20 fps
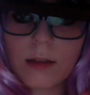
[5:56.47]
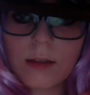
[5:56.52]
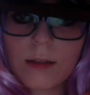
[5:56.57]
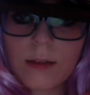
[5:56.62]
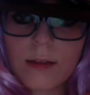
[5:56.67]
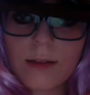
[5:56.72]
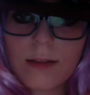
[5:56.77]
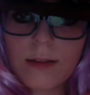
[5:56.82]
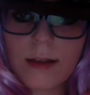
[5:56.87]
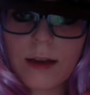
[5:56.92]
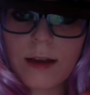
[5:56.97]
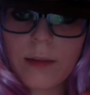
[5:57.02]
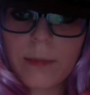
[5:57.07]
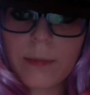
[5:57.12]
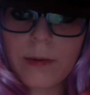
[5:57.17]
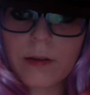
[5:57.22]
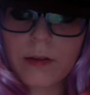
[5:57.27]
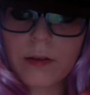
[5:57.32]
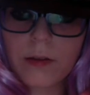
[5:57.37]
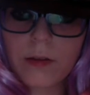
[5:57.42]
This
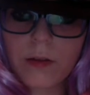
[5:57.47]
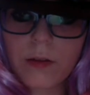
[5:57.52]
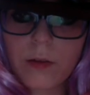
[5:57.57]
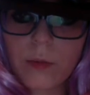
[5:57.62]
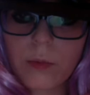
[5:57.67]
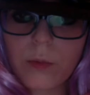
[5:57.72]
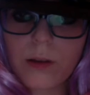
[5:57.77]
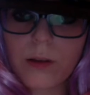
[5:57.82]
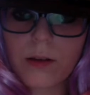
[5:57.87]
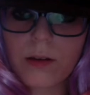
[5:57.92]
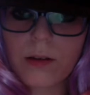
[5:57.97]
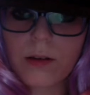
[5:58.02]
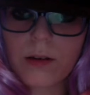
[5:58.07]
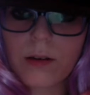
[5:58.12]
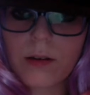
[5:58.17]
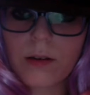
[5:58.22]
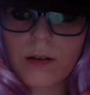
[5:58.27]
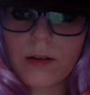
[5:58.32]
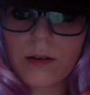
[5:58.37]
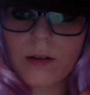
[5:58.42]
happens when
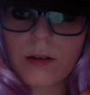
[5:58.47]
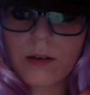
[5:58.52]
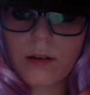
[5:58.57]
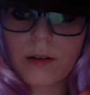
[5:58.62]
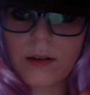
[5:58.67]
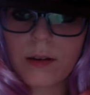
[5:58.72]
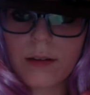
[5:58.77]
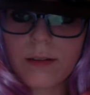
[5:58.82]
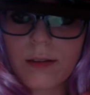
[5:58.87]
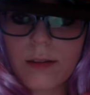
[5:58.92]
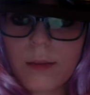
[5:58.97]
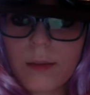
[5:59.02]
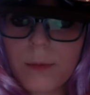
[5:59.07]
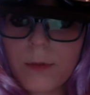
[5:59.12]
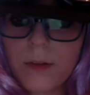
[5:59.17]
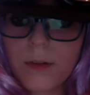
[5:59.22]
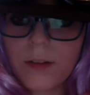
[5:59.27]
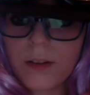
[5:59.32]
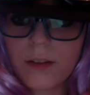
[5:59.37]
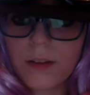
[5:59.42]
a sample
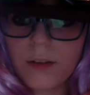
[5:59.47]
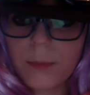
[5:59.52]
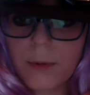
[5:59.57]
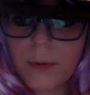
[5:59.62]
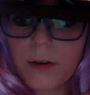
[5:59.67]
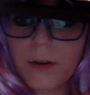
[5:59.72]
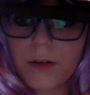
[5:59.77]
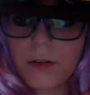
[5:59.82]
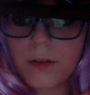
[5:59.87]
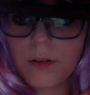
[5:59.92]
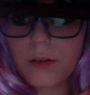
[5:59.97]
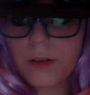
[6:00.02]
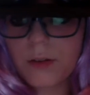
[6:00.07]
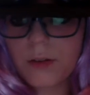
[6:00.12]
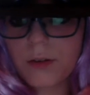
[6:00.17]
is exposed to a